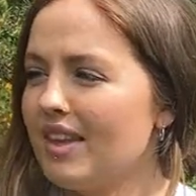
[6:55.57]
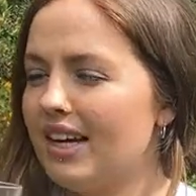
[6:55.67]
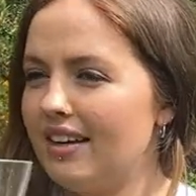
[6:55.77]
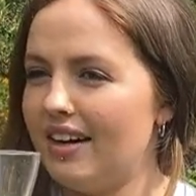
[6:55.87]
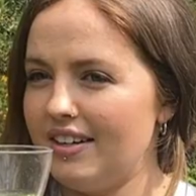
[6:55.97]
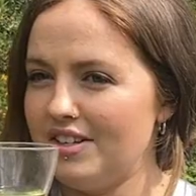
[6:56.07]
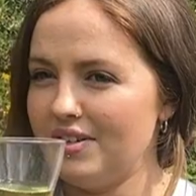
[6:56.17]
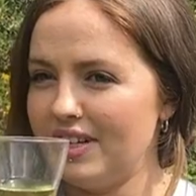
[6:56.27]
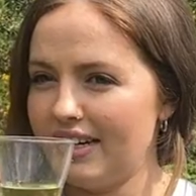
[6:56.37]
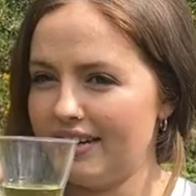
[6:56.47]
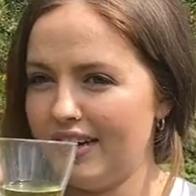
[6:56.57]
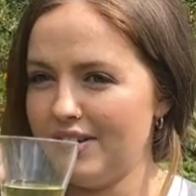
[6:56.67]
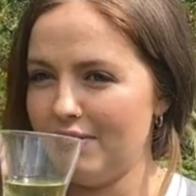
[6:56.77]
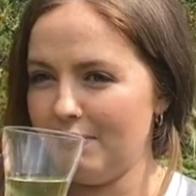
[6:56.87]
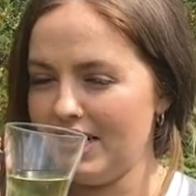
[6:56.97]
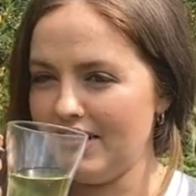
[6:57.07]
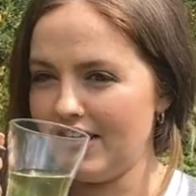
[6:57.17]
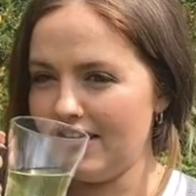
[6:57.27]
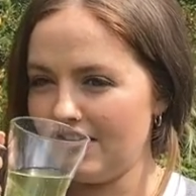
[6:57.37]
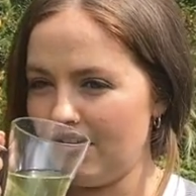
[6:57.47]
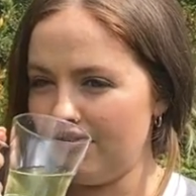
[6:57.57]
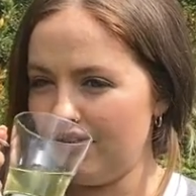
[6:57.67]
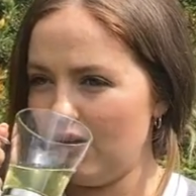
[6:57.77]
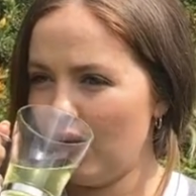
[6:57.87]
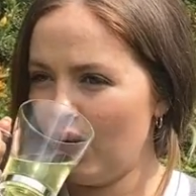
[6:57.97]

Yeah, I do get a kind of a pea taste off it.